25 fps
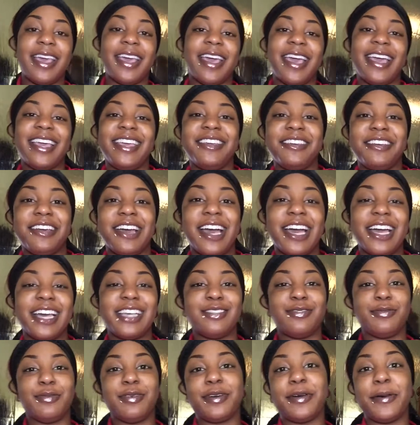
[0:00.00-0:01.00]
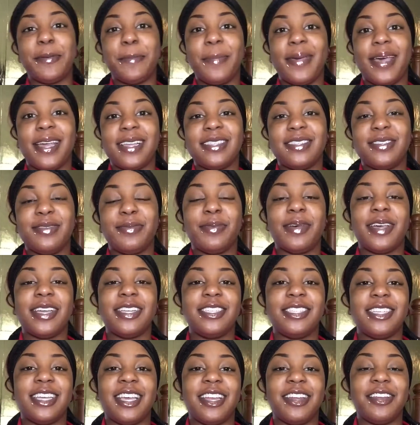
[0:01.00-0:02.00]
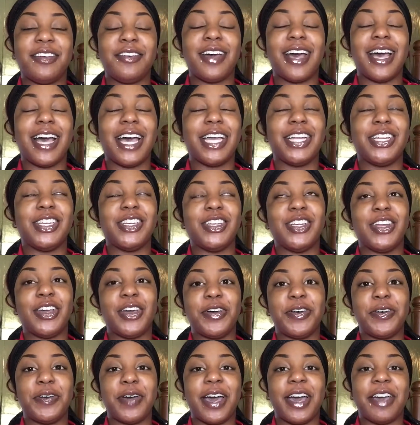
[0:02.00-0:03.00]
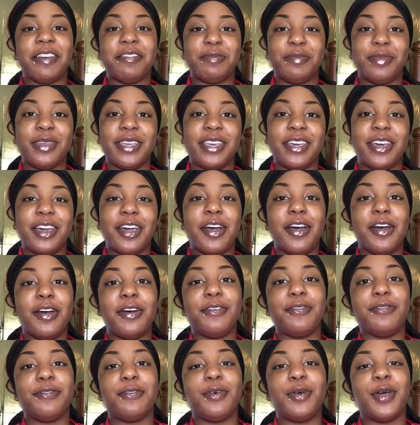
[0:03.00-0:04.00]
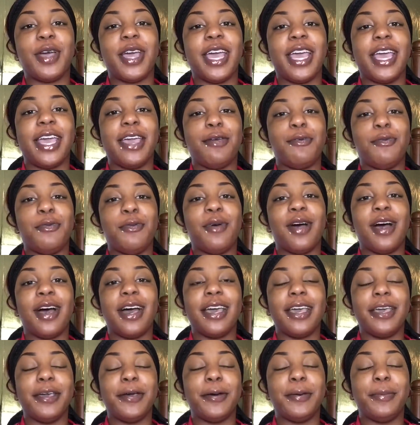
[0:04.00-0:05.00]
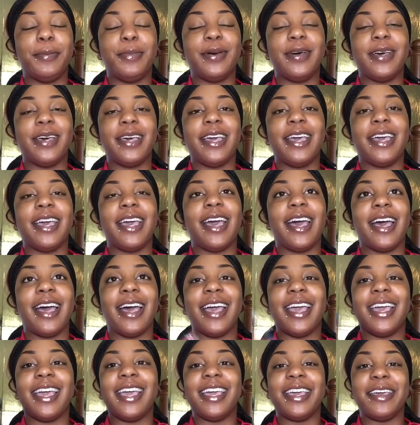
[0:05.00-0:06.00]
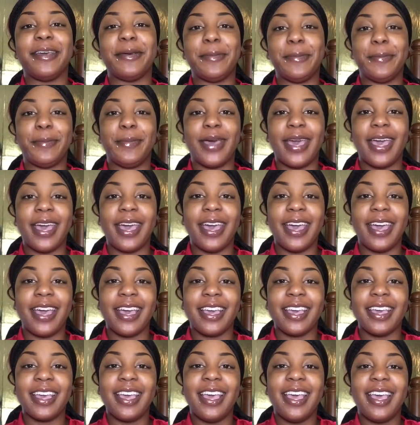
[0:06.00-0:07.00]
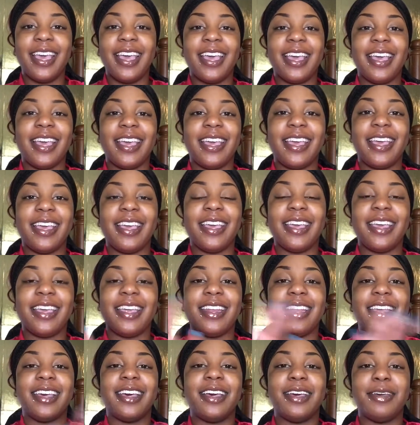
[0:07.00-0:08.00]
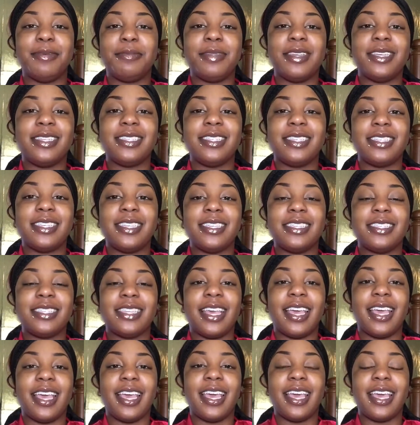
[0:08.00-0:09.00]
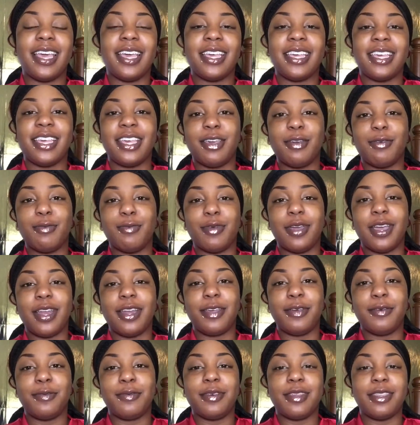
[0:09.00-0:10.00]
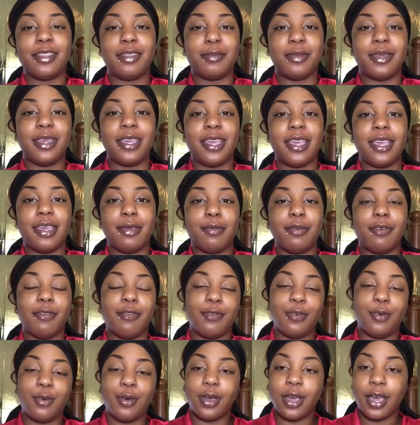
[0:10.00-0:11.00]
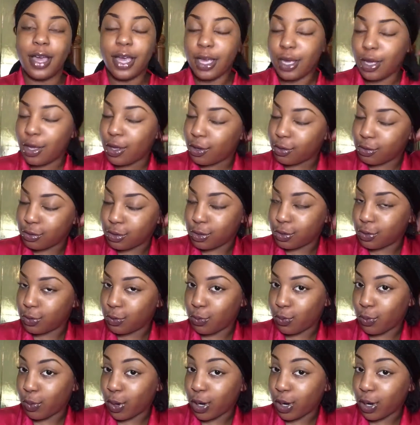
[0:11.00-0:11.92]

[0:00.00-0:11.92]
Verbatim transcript: hey you guys welcome back to my channel i know i've been gone for a while but i am back and um, this is a get ready with me before i go to